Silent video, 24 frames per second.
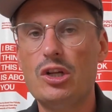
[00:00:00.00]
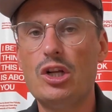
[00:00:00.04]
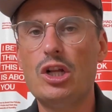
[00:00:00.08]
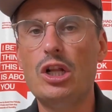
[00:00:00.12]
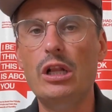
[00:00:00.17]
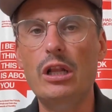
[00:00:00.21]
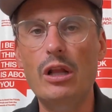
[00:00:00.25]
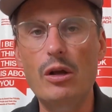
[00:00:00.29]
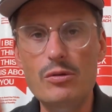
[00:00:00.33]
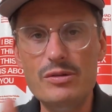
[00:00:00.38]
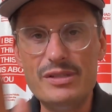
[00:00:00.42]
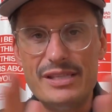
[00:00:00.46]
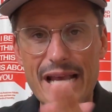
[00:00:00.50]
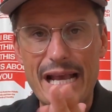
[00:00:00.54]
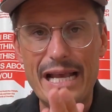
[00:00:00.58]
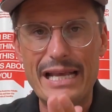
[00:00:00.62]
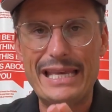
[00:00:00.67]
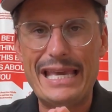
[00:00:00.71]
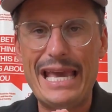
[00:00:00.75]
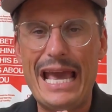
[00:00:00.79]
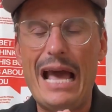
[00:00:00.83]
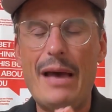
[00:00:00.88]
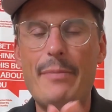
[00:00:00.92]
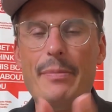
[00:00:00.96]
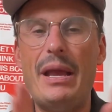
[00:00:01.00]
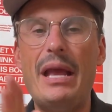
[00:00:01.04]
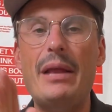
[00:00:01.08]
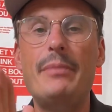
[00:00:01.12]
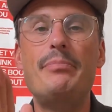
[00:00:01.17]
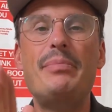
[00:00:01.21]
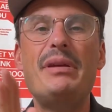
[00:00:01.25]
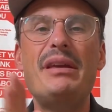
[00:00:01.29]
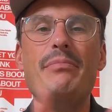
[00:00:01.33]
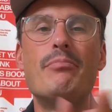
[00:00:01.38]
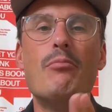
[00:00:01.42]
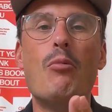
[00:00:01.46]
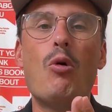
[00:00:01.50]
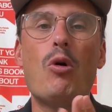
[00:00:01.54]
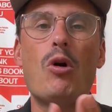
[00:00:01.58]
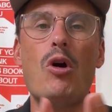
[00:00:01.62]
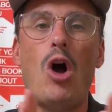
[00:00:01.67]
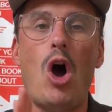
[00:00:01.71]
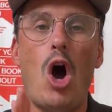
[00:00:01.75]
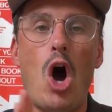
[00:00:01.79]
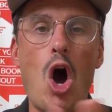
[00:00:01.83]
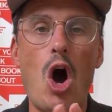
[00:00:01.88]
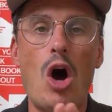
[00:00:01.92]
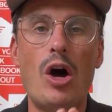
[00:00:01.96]
close that gap and be more
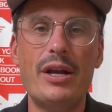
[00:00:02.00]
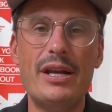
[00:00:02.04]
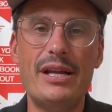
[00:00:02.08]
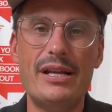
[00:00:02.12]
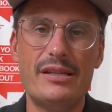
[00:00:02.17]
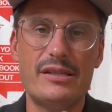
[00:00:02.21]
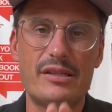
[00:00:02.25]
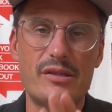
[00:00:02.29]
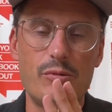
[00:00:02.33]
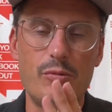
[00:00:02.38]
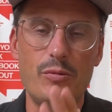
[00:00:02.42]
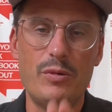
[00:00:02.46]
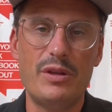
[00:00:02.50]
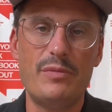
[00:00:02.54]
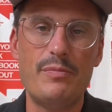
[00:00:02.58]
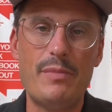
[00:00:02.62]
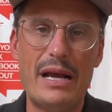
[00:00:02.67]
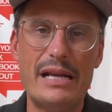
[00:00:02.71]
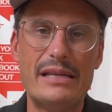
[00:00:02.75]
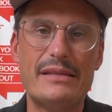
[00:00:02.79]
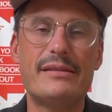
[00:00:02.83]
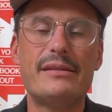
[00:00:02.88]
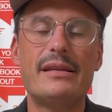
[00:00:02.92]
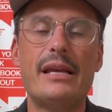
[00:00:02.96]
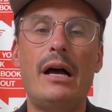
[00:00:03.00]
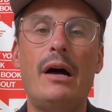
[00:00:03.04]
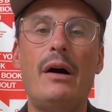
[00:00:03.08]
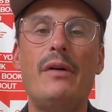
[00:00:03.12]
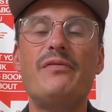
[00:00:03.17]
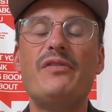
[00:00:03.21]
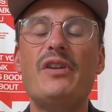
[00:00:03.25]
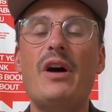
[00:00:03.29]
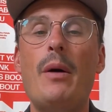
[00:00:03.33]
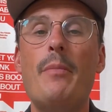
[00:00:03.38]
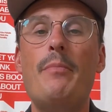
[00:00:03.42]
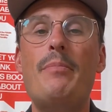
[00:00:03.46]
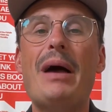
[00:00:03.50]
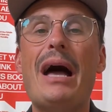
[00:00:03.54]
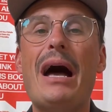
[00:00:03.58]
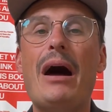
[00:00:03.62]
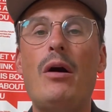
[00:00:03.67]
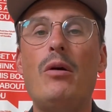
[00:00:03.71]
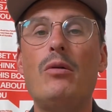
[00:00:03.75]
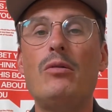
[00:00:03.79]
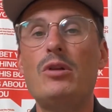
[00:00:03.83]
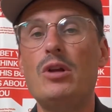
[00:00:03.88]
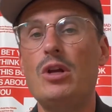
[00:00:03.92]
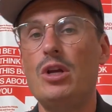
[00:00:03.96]
honest with myself
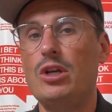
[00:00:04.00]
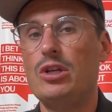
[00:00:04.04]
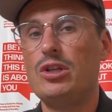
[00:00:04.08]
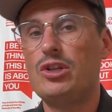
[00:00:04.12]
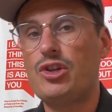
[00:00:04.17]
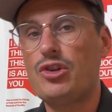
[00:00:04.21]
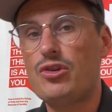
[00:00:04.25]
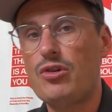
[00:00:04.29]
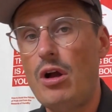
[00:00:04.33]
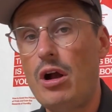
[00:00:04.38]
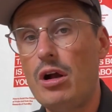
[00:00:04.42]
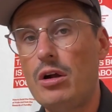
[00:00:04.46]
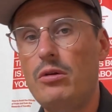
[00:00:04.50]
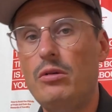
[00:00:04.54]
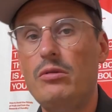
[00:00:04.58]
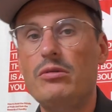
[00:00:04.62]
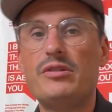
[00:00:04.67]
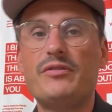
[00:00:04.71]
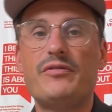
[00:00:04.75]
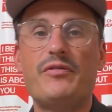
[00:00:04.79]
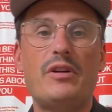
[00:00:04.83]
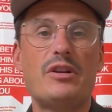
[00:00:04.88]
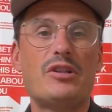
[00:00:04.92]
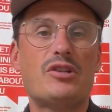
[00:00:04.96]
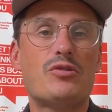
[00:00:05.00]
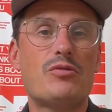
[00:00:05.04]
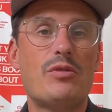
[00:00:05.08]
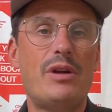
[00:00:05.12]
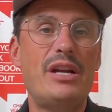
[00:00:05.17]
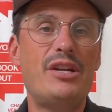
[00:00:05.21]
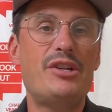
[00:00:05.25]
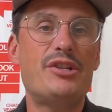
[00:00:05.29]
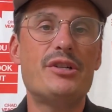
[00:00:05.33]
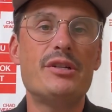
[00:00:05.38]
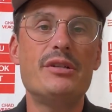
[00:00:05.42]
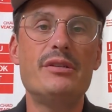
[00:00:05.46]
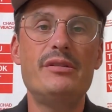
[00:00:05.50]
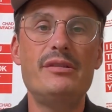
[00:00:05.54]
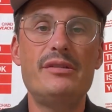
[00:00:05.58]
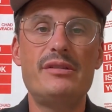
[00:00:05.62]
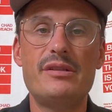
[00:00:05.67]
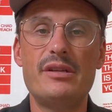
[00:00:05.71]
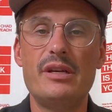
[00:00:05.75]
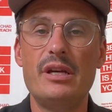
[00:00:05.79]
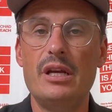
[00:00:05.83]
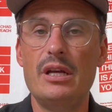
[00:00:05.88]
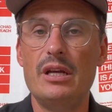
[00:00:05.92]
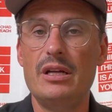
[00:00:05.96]
about struggles,
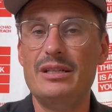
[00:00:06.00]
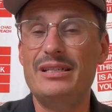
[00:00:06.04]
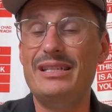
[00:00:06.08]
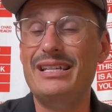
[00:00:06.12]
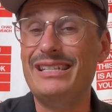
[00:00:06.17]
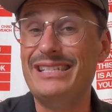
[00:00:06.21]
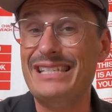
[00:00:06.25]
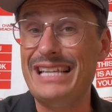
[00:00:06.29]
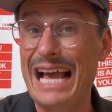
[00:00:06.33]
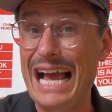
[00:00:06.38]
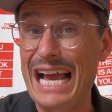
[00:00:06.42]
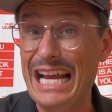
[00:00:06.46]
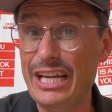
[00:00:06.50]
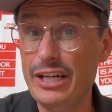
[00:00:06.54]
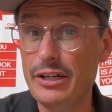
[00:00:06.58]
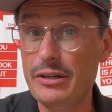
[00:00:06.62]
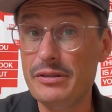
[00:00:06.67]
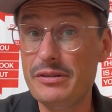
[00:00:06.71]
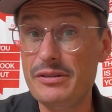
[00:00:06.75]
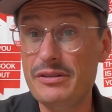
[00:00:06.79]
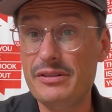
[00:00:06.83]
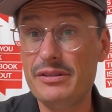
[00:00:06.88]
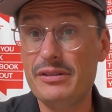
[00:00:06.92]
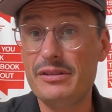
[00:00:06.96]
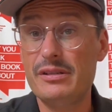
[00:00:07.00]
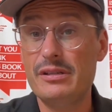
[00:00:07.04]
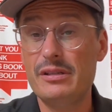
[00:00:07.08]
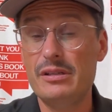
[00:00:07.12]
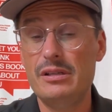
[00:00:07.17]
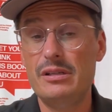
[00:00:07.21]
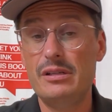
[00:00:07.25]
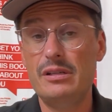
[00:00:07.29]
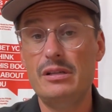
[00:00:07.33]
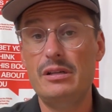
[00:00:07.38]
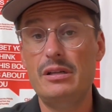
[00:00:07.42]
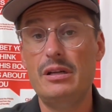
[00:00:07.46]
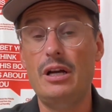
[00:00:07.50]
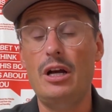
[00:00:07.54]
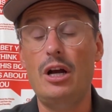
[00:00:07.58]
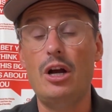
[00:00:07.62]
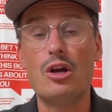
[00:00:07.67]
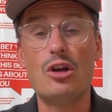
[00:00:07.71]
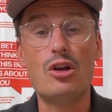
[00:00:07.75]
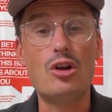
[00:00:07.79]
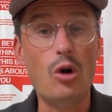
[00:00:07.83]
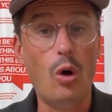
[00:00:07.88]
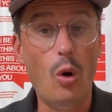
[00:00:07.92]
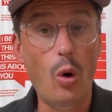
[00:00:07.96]
frustrations, desires,
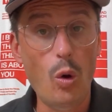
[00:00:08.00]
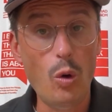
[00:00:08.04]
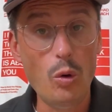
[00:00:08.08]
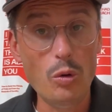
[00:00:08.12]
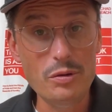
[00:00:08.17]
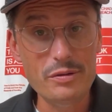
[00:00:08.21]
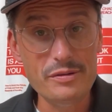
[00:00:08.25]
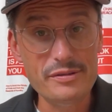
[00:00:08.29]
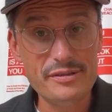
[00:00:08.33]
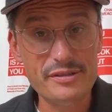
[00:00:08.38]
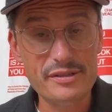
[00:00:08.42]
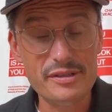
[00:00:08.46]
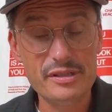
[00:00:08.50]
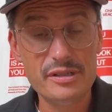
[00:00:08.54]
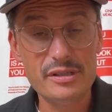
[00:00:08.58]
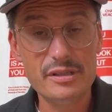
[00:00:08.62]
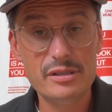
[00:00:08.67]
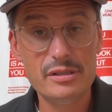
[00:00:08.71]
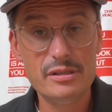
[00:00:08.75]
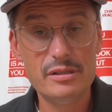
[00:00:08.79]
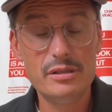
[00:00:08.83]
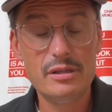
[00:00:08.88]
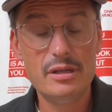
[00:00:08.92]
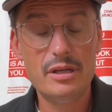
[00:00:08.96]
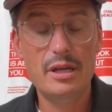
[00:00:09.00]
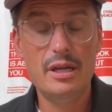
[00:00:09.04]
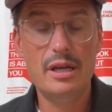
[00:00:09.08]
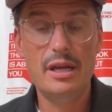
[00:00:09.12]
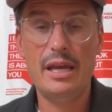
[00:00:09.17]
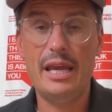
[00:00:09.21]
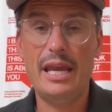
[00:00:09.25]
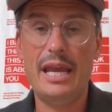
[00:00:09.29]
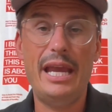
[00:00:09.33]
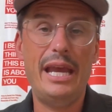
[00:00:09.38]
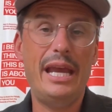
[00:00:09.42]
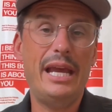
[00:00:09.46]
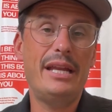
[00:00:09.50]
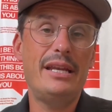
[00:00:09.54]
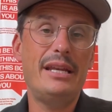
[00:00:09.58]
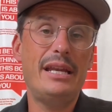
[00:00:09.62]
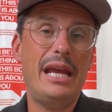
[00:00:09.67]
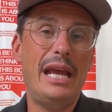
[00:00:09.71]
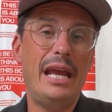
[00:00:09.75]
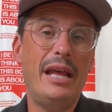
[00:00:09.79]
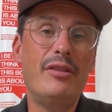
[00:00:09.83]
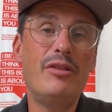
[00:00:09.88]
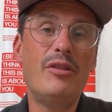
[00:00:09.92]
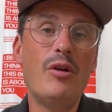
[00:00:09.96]
goals, and
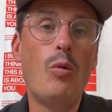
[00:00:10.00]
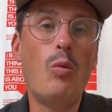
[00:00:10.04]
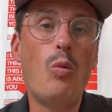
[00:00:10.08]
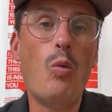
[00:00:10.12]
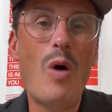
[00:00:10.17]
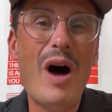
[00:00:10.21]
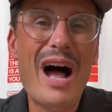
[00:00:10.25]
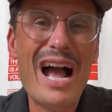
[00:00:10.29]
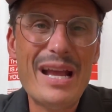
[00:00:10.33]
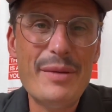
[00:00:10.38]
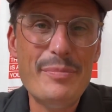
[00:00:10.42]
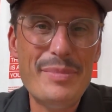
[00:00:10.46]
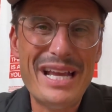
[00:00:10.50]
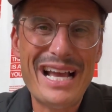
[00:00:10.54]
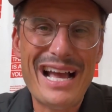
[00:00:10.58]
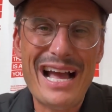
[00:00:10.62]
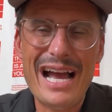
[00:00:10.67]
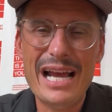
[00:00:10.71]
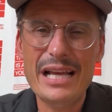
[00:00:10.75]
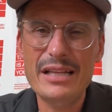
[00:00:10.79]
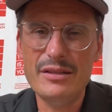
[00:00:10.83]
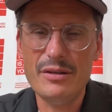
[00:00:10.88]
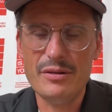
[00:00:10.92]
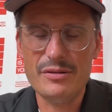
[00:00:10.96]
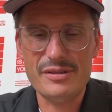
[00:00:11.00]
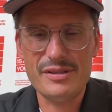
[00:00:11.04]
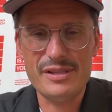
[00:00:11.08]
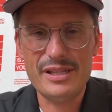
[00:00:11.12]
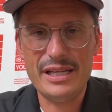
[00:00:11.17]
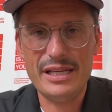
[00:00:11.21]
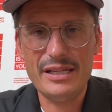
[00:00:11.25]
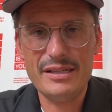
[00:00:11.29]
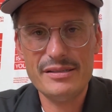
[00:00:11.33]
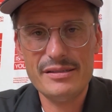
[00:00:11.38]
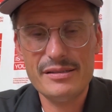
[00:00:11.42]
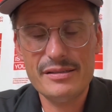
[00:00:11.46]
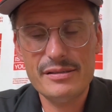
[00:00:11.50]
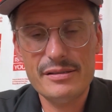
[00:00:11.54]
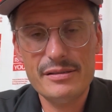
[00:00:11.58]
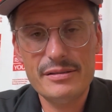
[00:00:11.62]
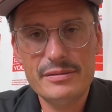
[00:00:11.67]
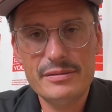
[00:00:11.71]
the why behind those things.